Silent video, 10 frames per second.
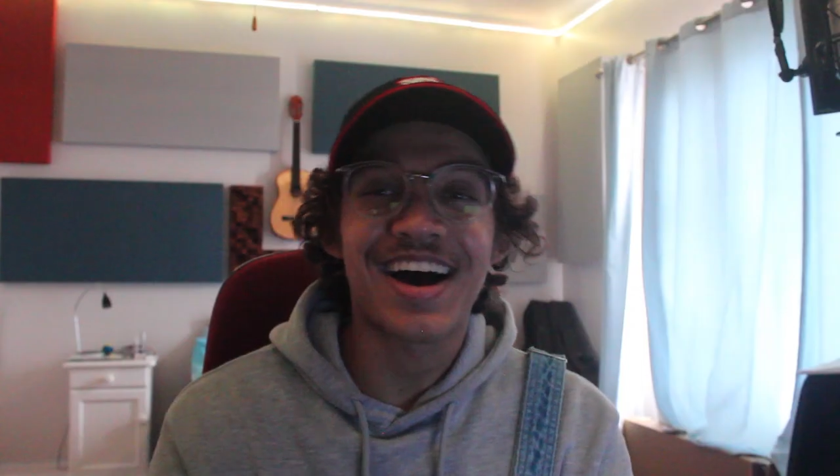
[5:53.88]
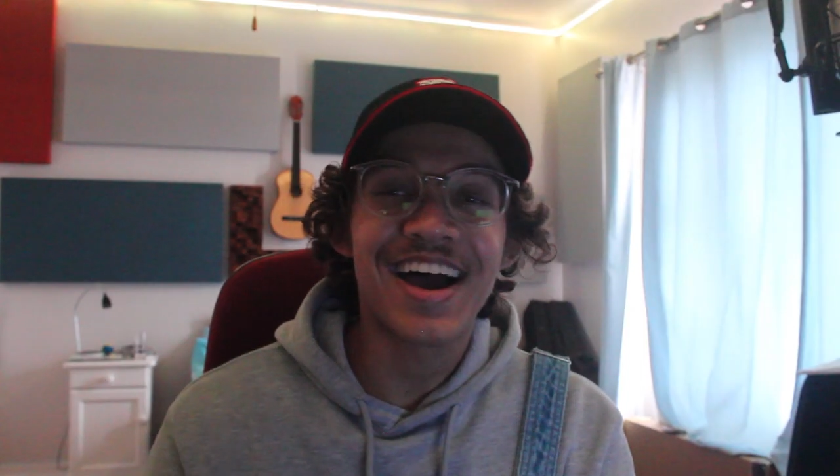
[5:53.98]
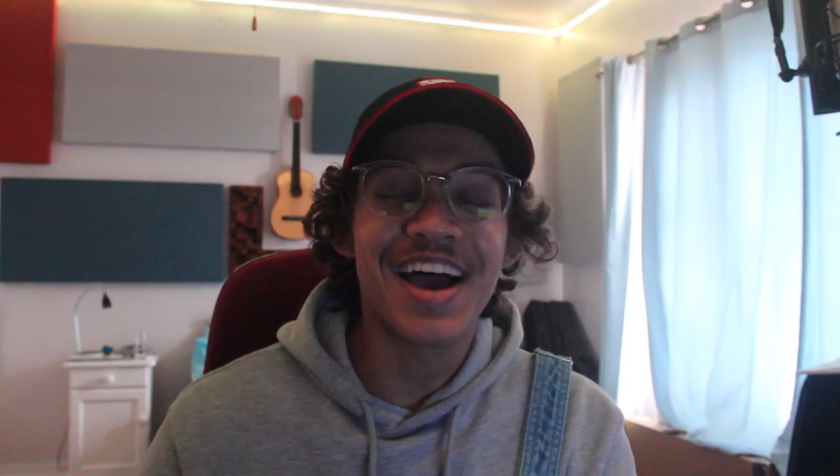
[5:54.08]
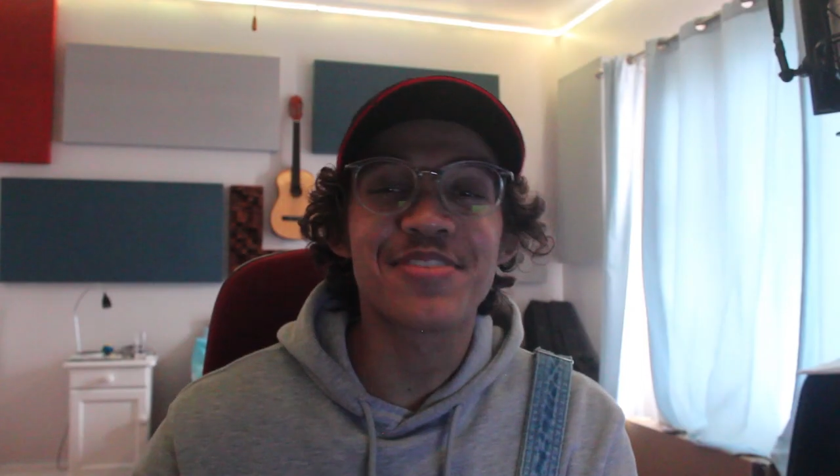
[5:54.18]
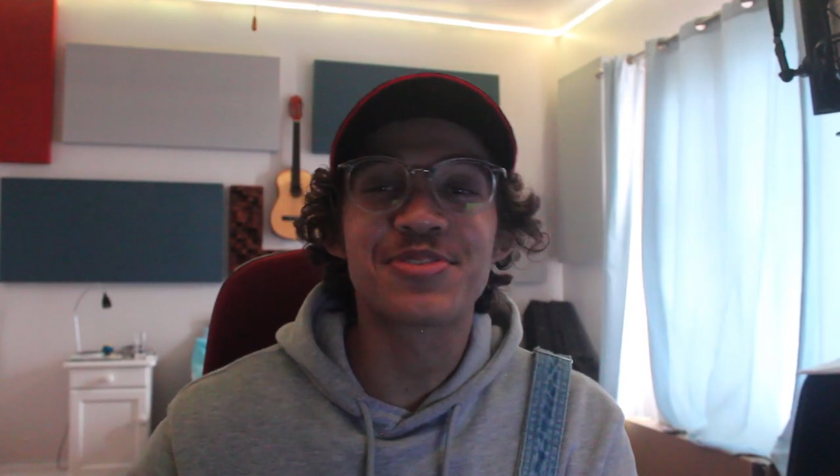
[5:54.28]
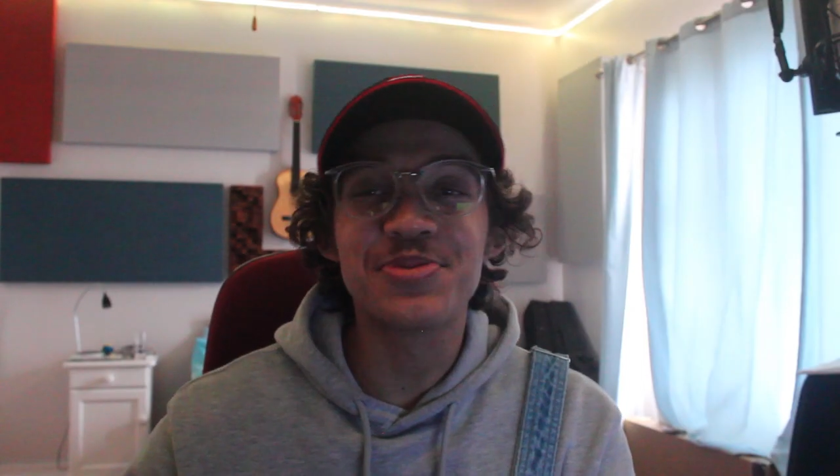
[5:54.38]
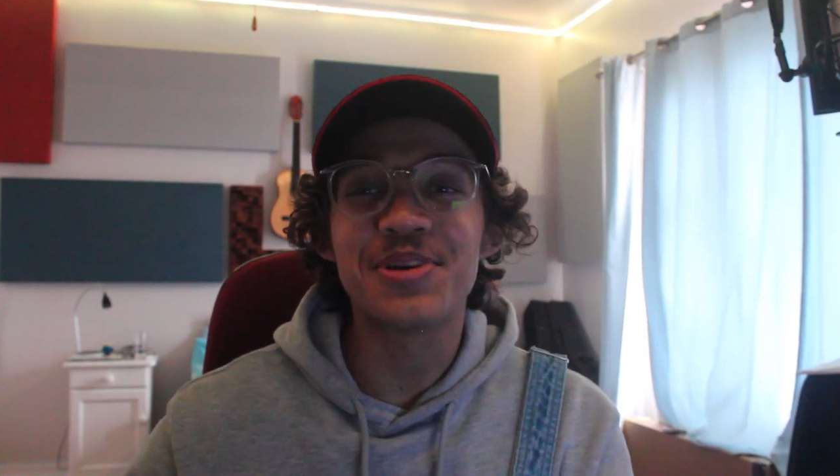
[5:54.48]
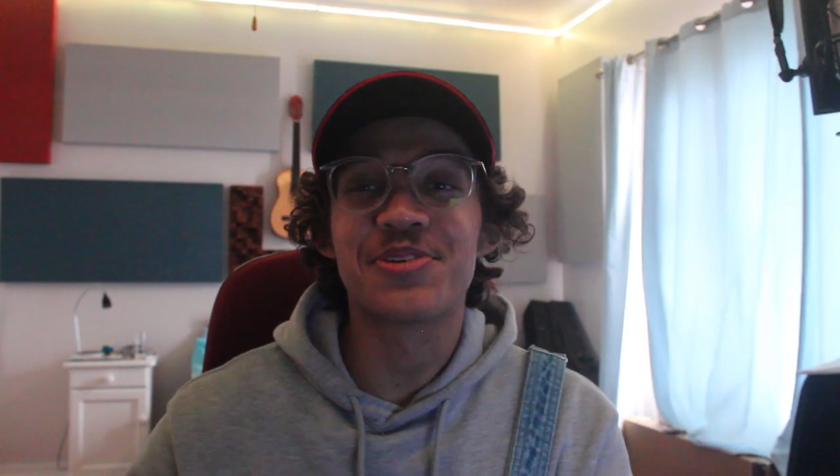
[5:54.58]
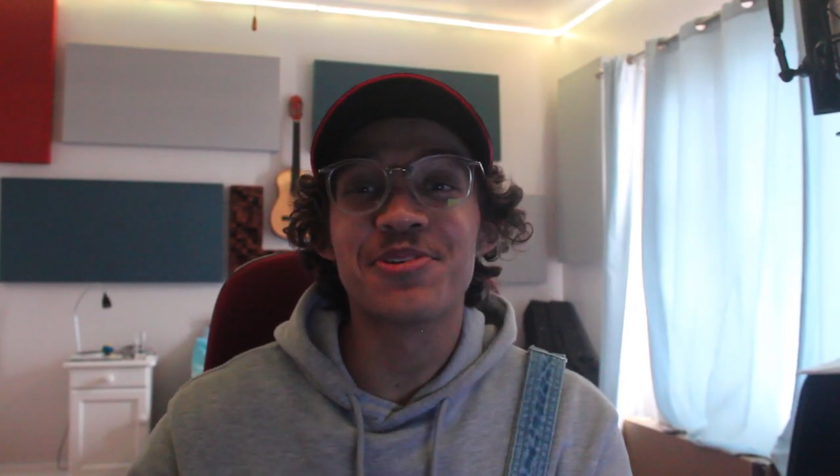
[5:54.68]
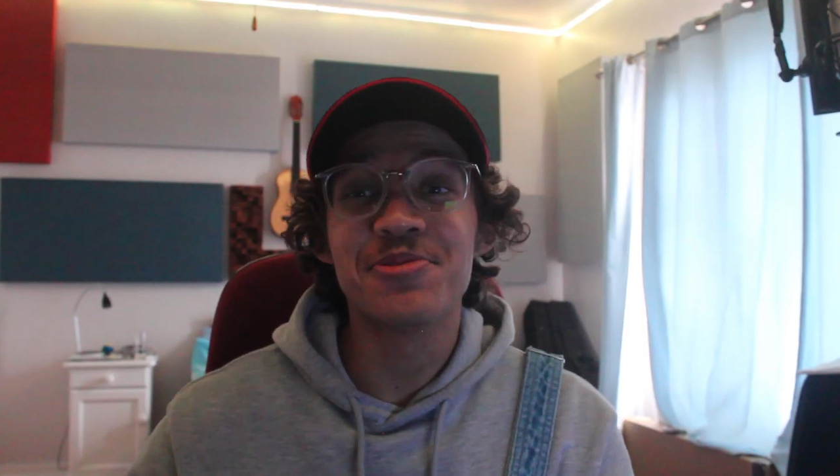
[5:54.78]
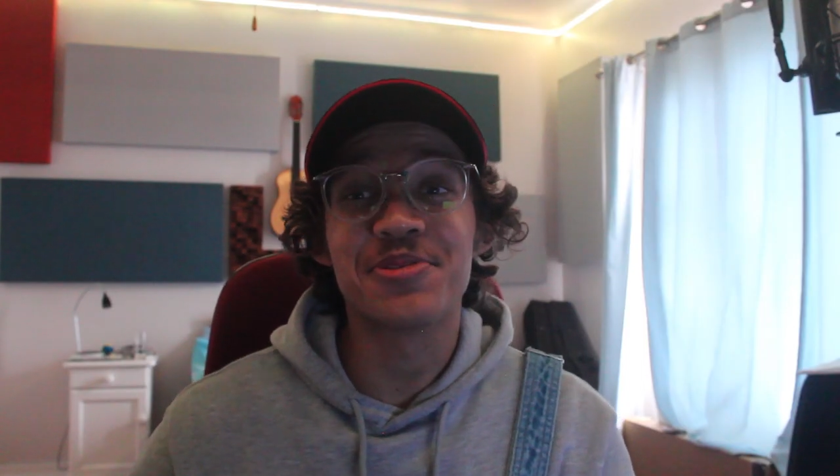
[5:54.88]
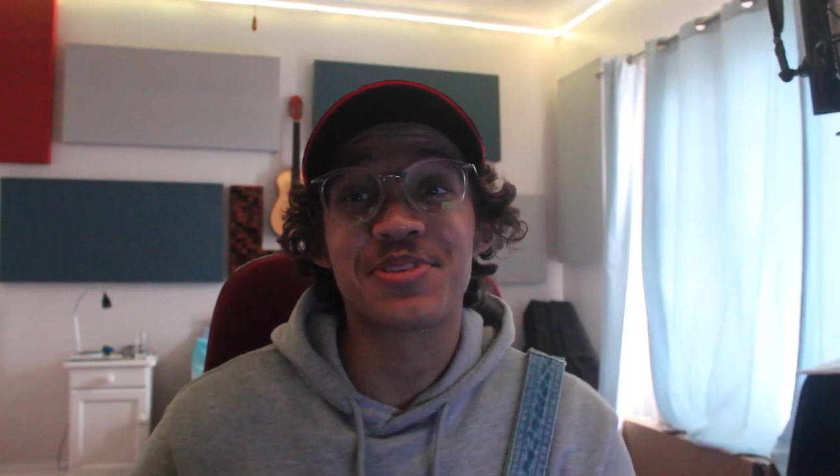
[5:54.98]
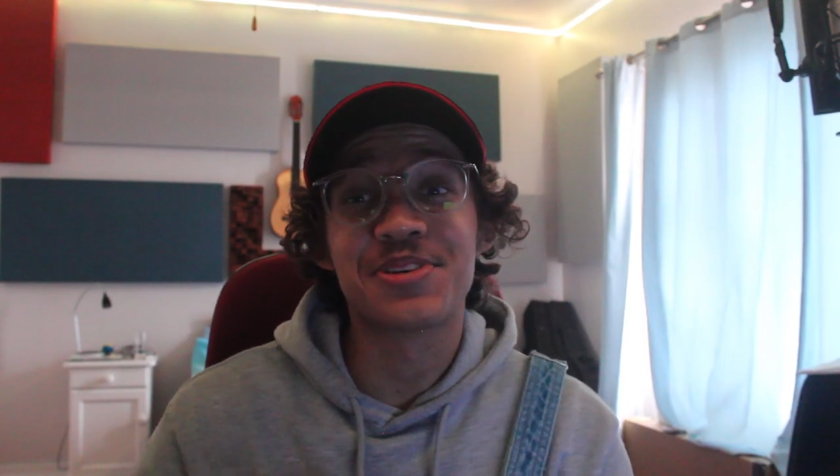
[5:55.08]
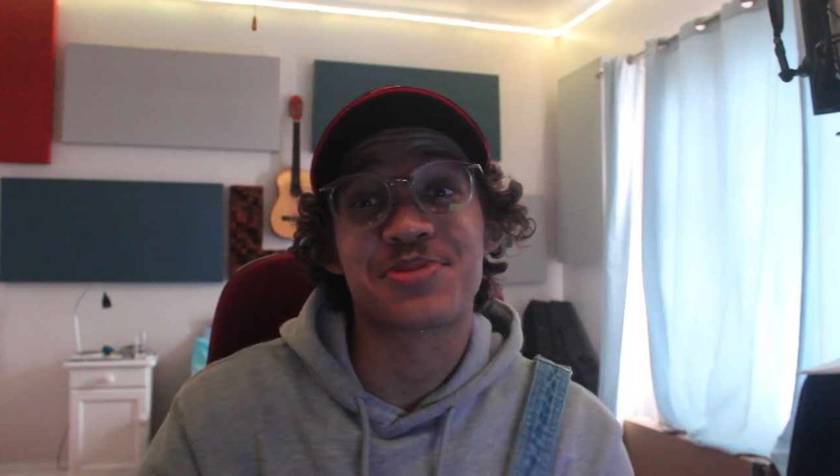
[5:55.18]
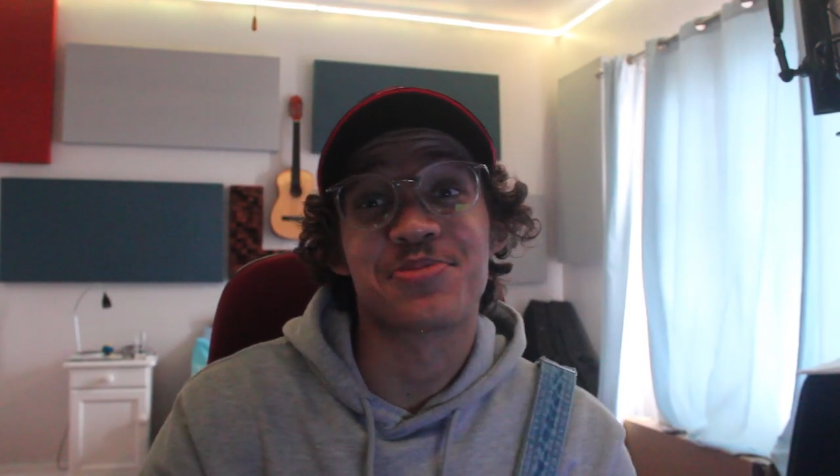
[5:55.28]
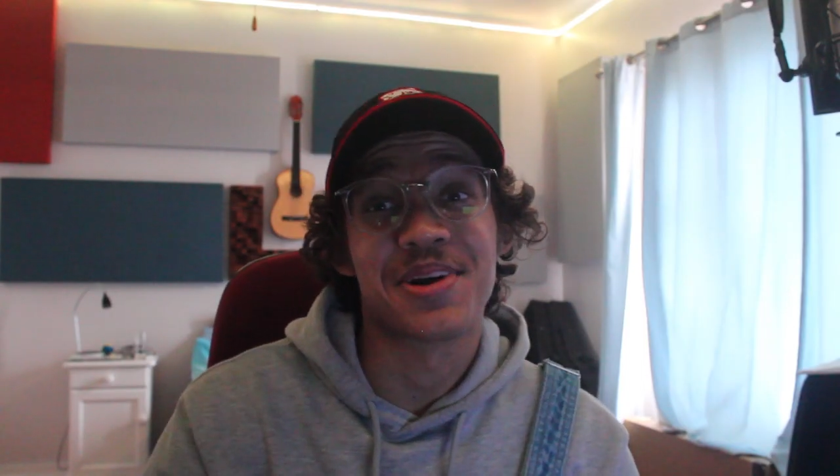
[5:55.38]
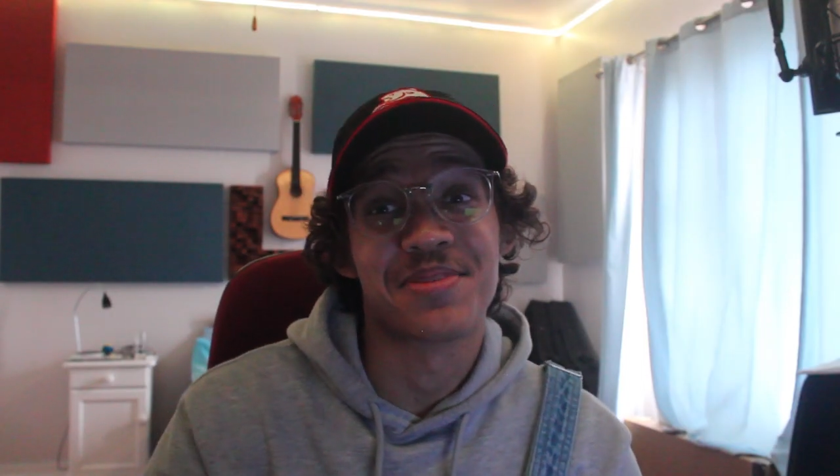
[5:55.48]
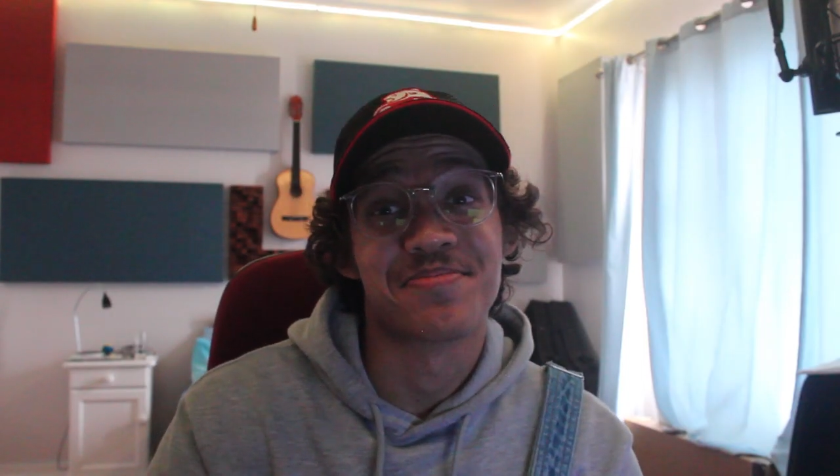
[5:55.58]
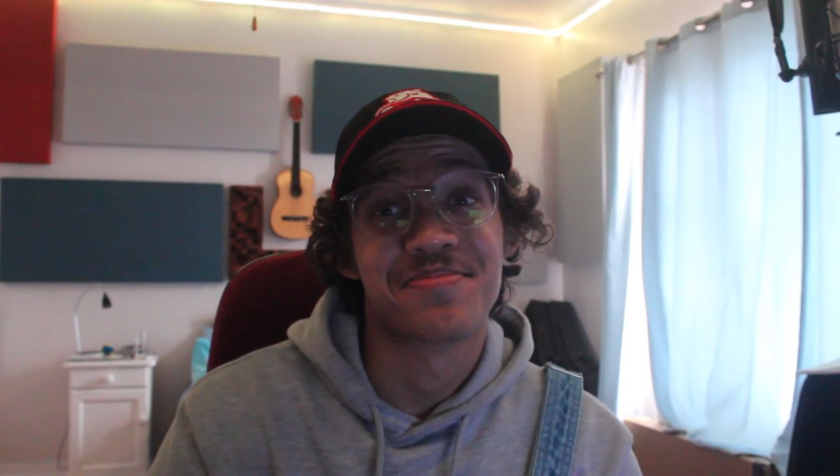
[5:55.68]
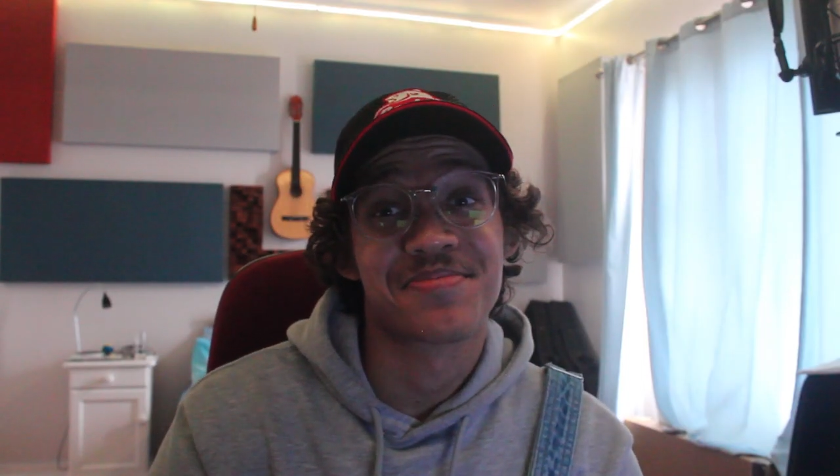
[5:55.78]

I have to agree with this one.